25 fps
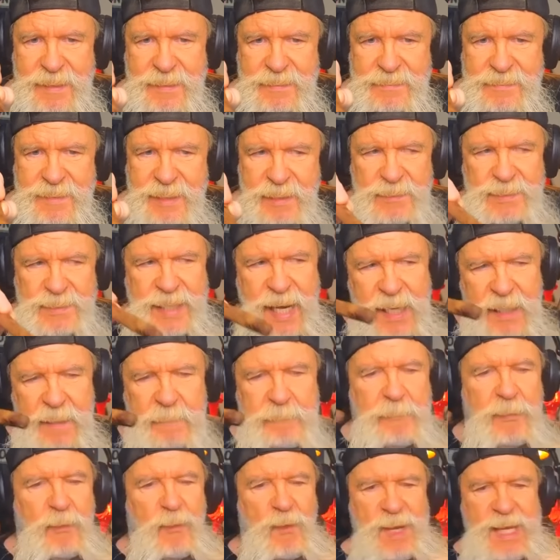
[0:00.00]
He was like a
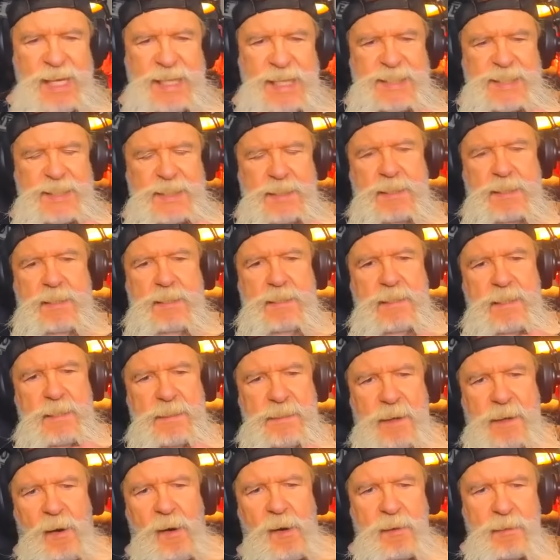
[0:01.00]
priest, a
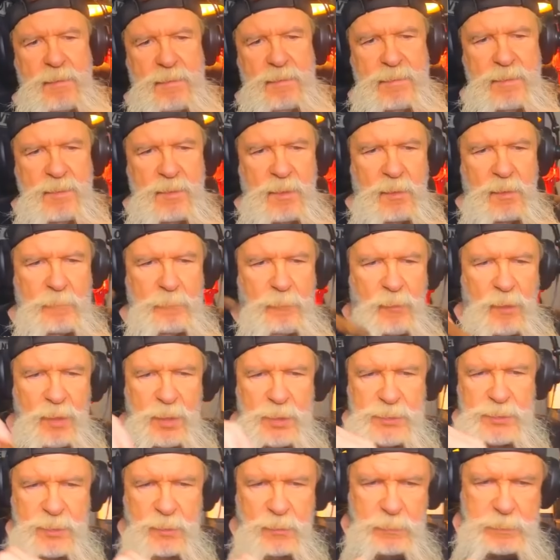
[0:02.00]
dark, you know, a
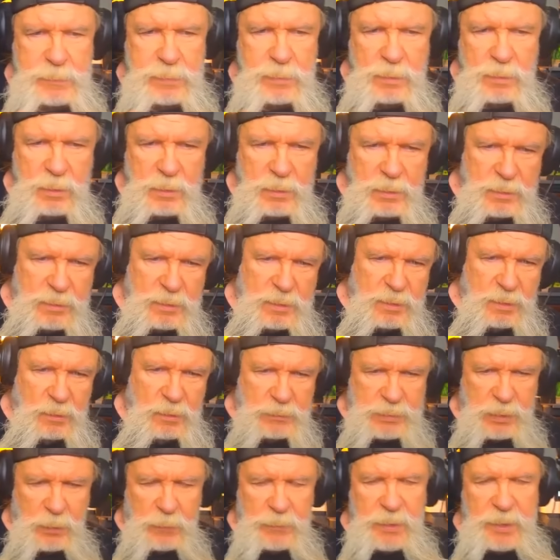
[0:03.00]
priest who
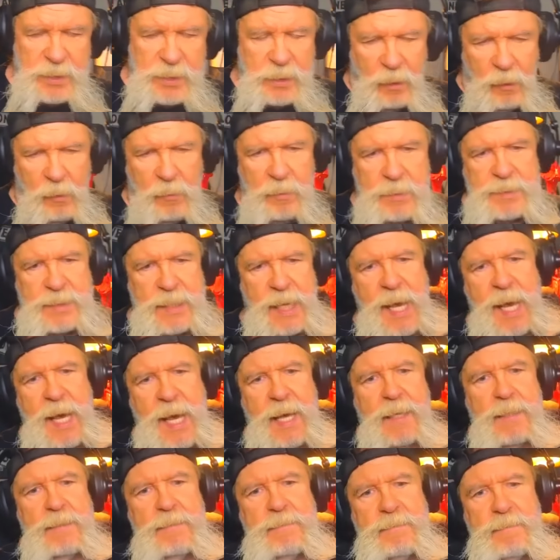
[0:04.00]
who's on the dark
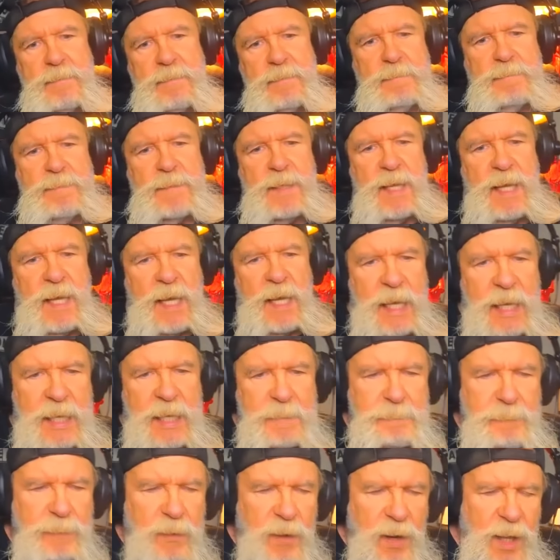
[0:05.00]
side.
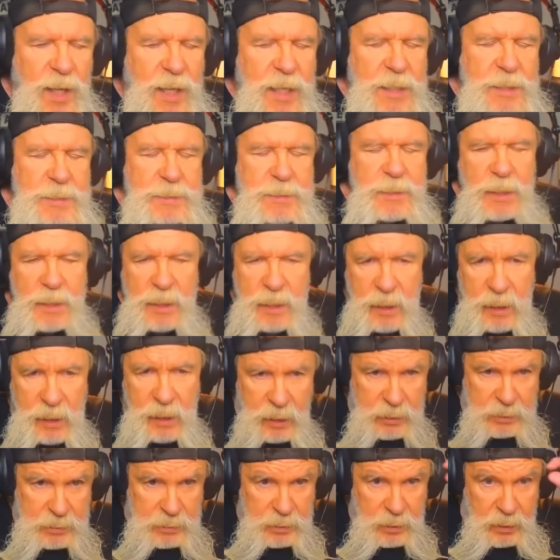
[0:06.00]
He plays and he
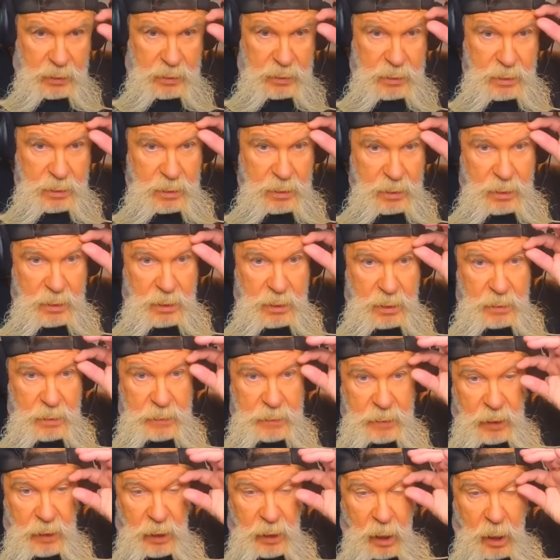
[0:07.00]
has that
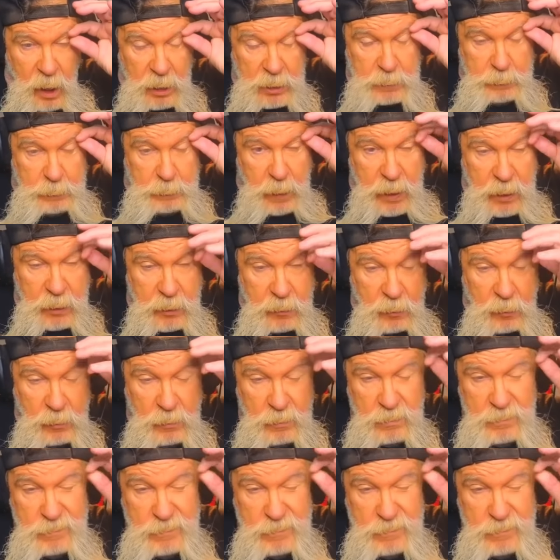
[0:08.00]
that Ox Baker